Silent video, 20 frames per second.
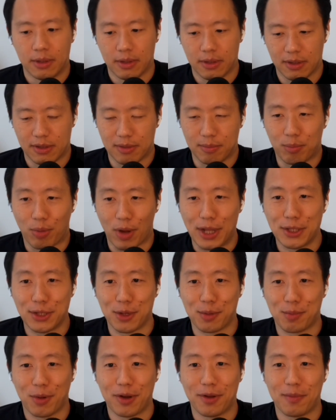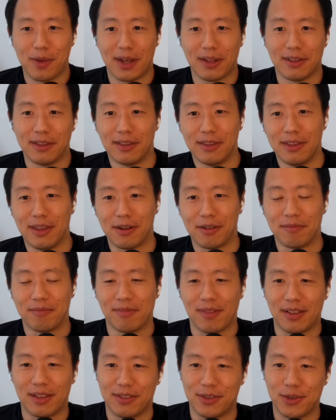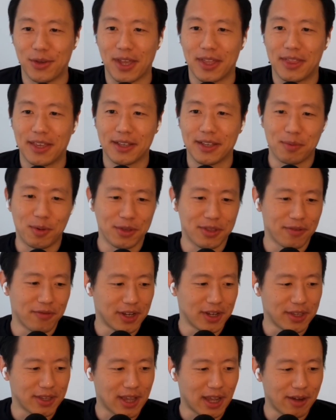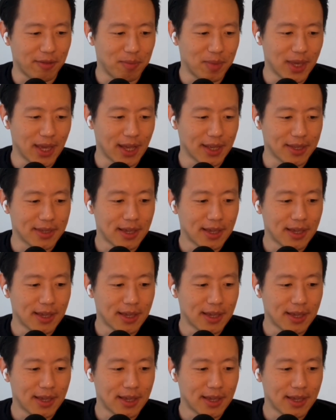Brian, to your point about, Hsu Ken thinks most of it is kind of BS.